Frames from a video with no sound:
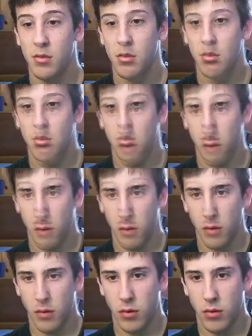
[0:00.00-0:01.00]

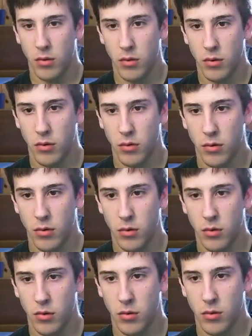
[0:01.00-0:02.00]

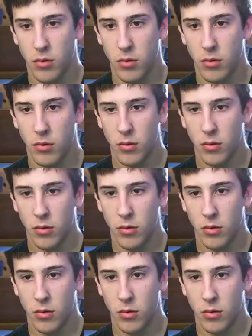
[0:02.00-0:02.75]
(no one is talking)